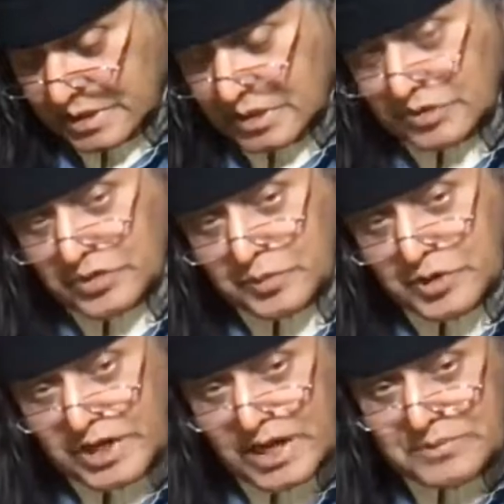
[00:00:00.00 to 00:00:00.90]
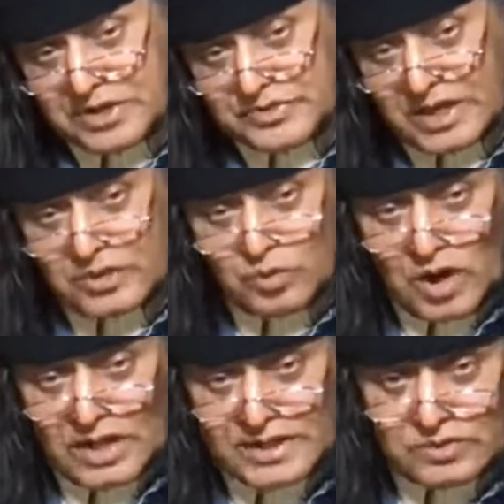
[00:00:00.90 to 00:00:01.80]
So Munira Mirza is
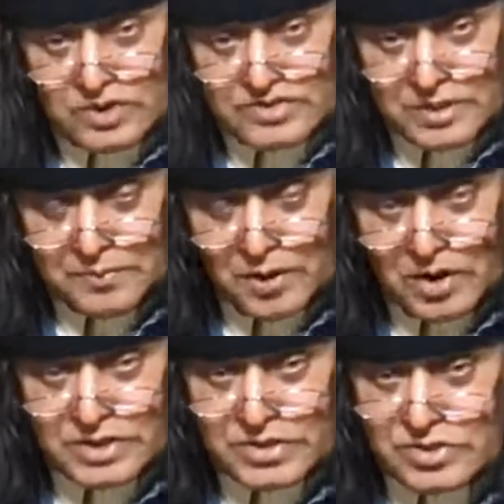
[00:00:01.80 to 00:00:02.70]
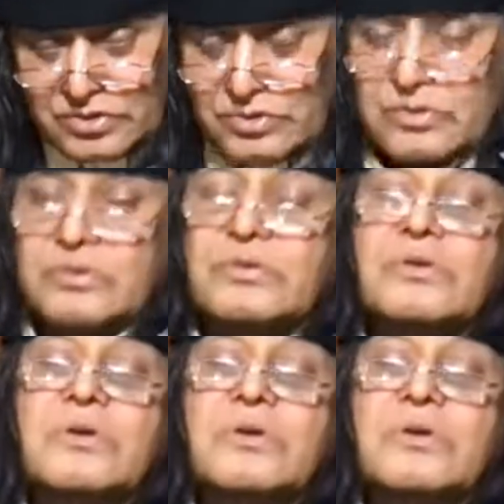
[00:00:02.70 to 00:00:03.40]
one that was deployed to